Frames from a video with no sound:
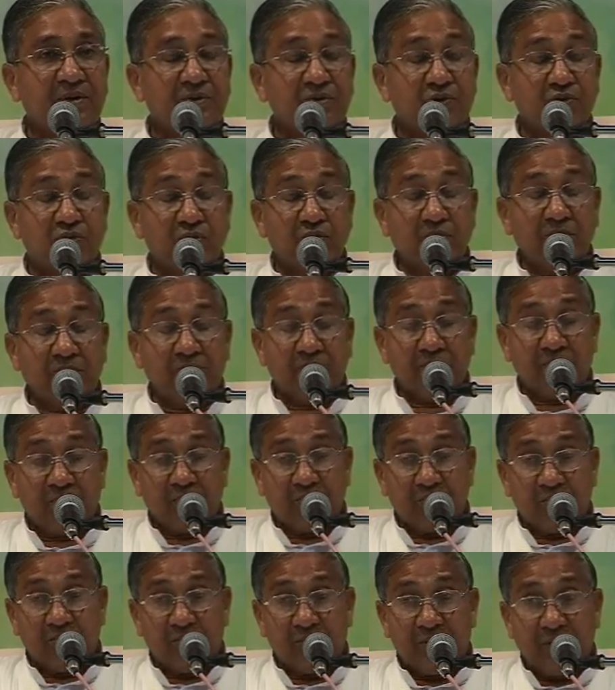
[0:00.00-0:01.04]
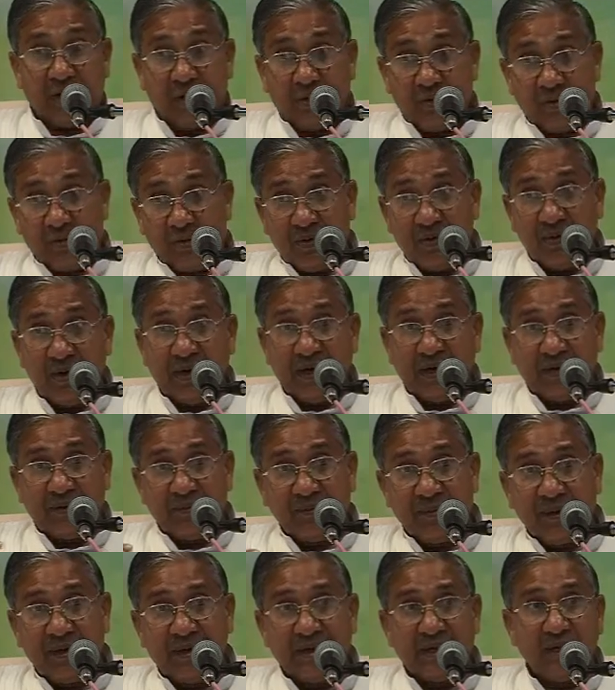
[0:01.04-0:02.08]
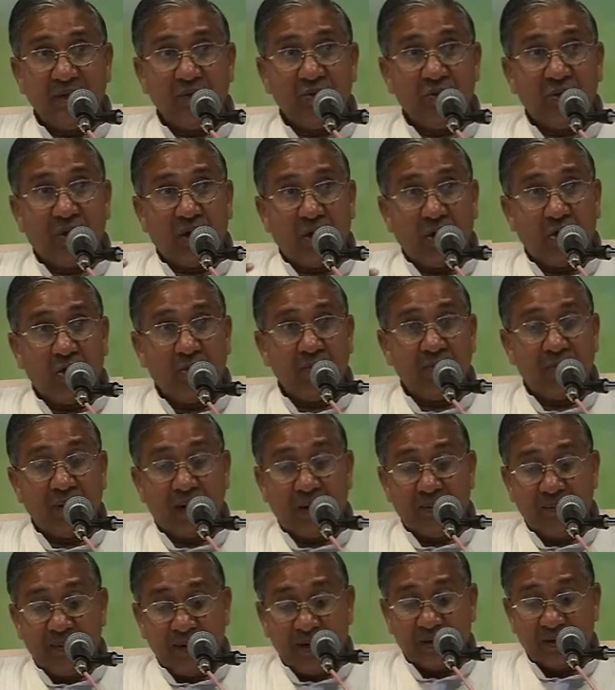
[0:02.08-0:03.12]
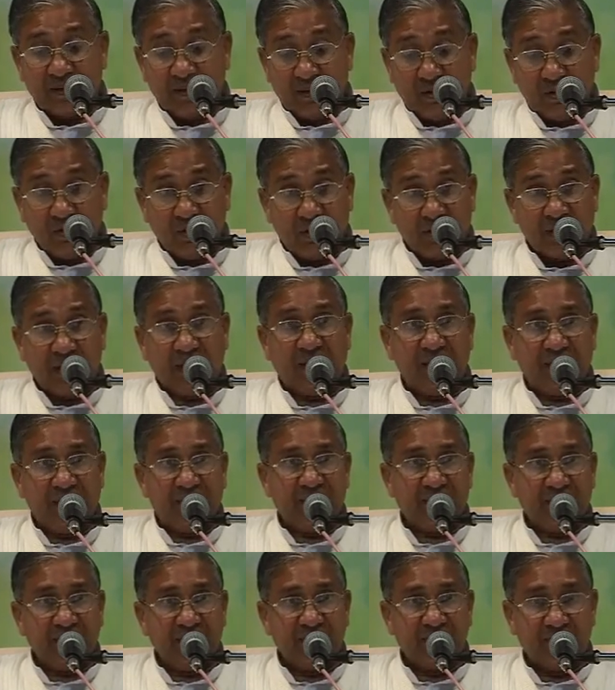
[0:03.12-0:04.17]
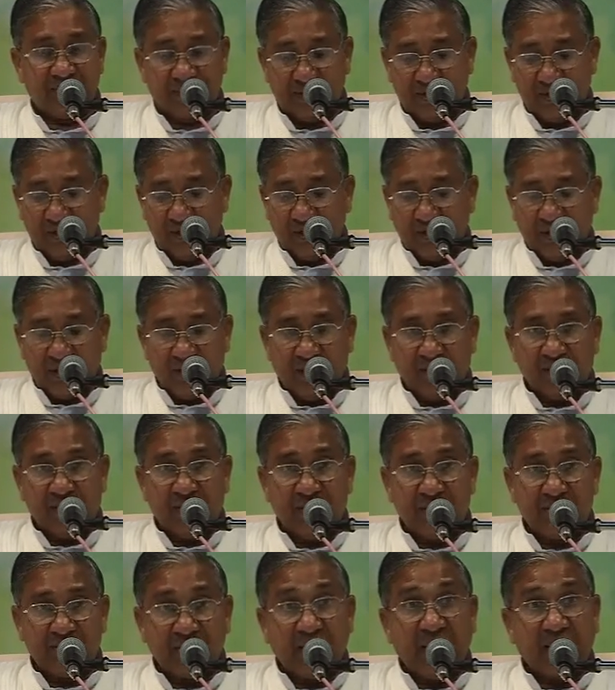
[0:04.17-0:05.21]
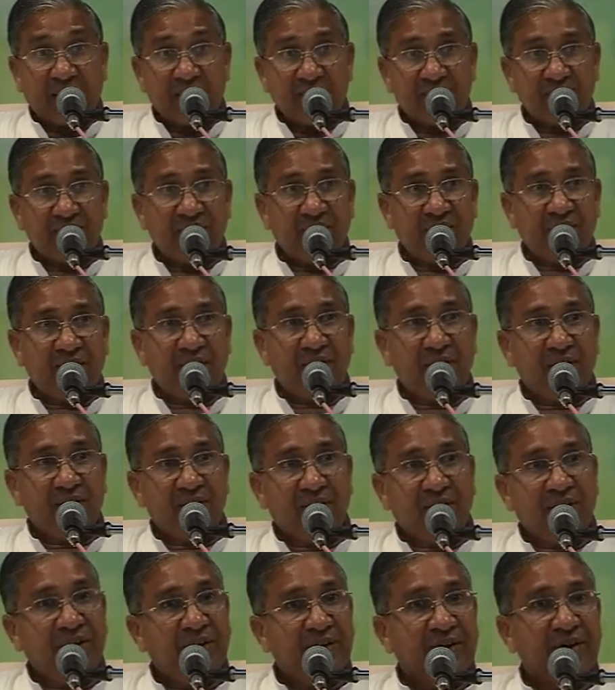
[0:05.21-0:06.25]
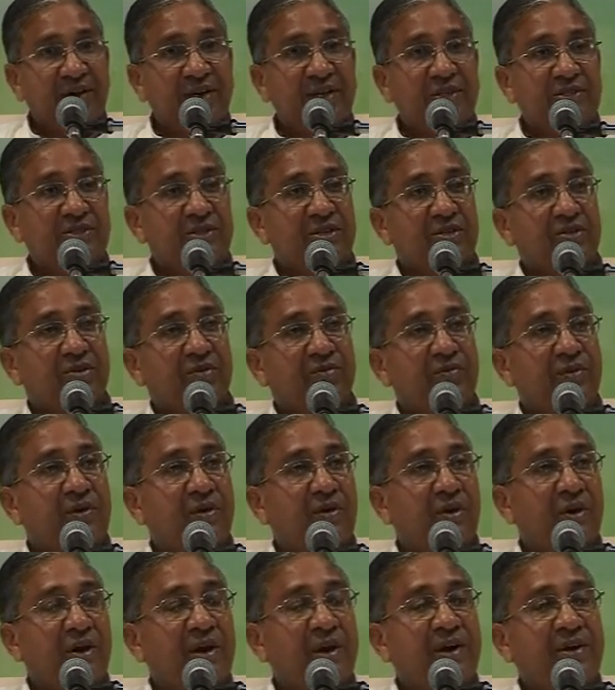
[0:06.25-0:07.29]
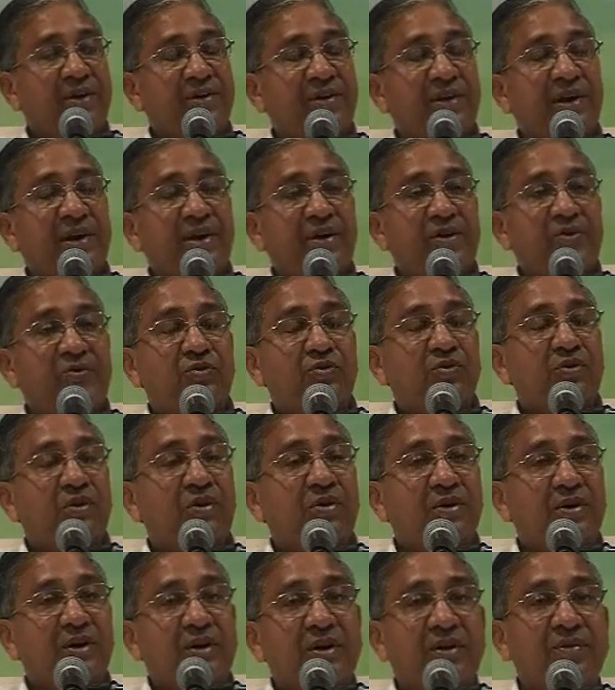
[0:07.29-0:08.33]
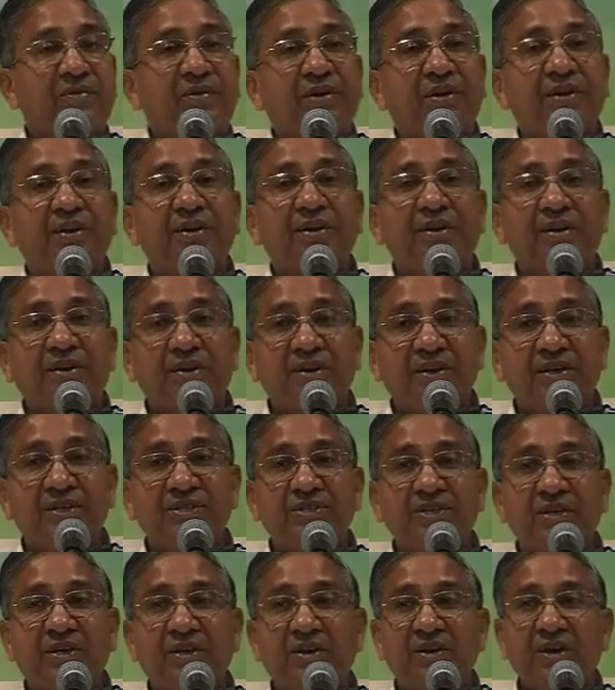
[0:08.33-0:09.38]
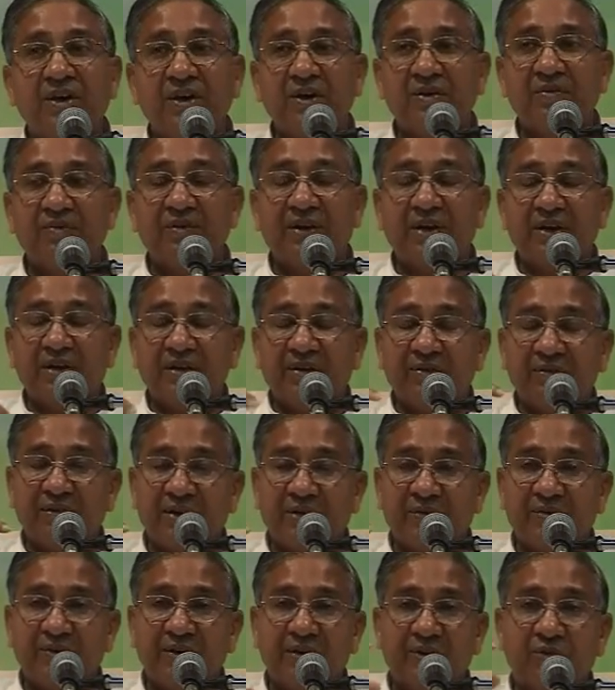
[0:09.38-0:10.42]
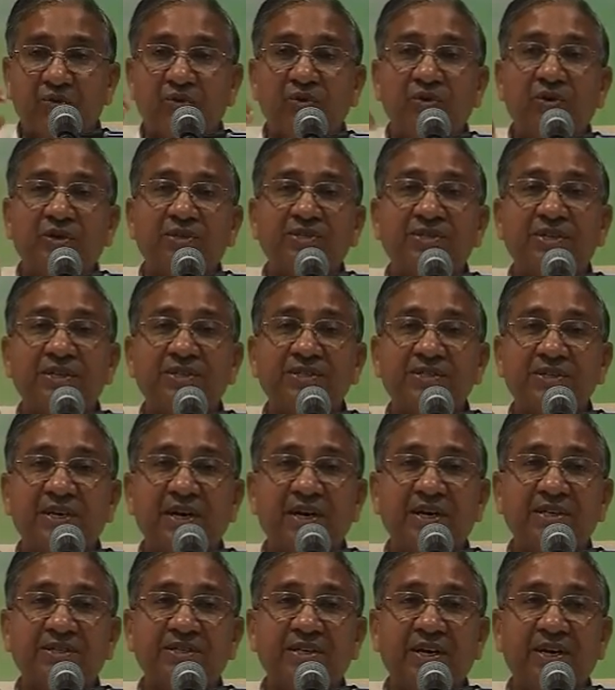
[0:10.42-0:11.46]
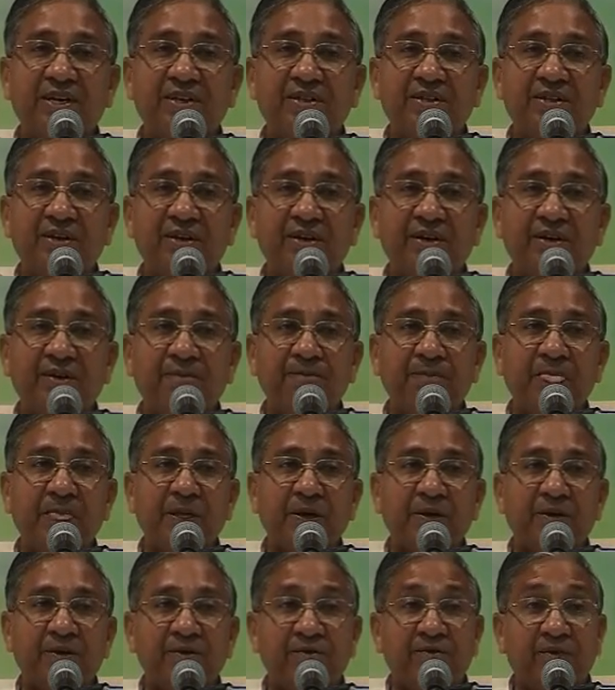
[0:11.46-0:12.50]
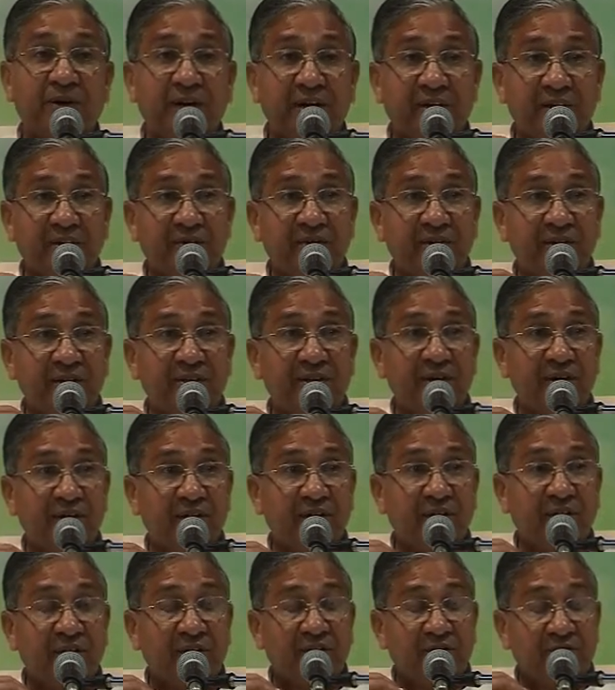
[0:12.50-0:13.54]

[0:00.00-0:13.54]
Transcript: So now let me tell you how Baba conquered his this external inner nature. So we all are trying to conquer our inner nature, whatever our old sanskars are there, whatever the